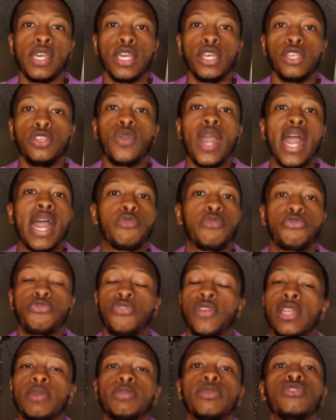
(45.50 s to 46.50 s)
you had
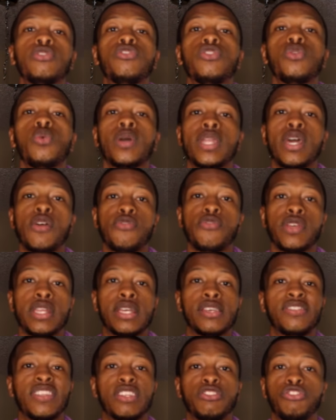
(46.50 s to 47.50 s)
freedom to do whatever it
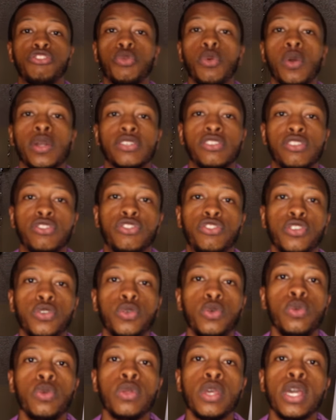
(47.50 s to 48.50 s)
is that you wanted to
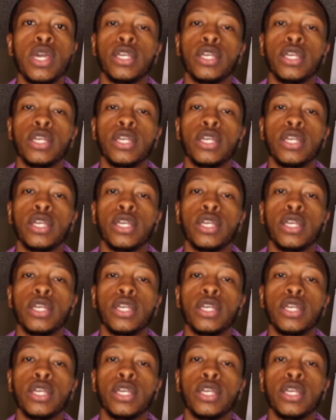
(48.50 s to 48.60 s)
do,